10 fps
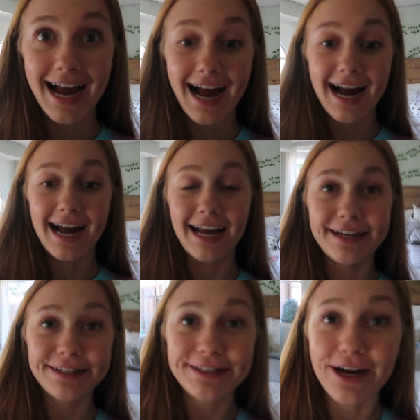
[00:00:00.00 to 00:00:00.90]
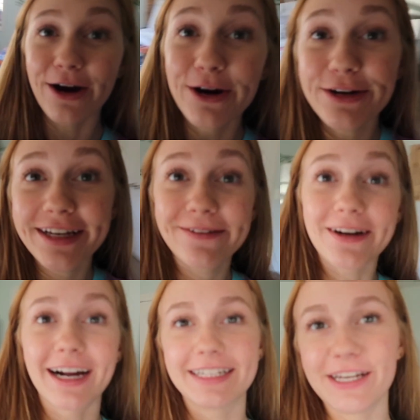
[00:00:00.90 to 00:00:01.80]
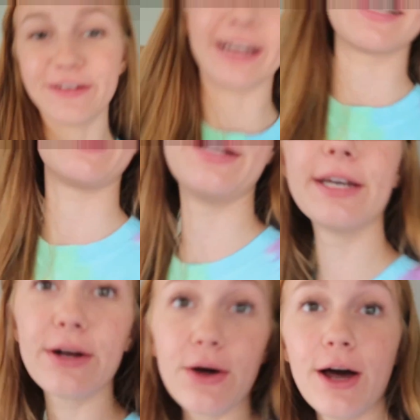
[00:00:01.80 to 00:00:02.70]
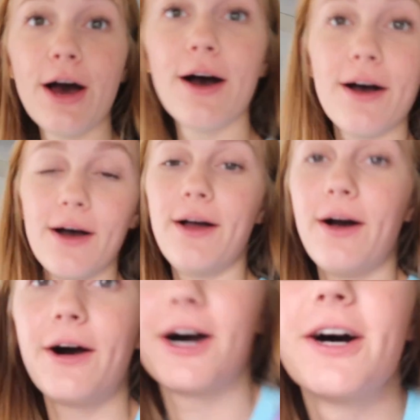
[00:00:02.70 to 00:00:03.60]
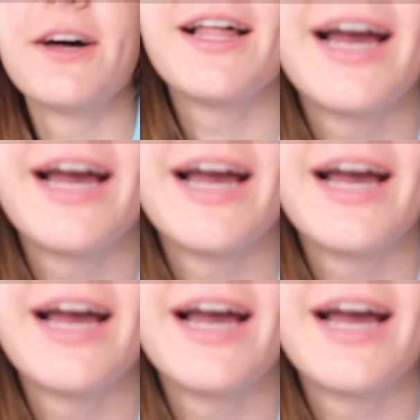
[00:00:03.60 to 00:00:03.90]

I totally forgot to give you guys a little haul.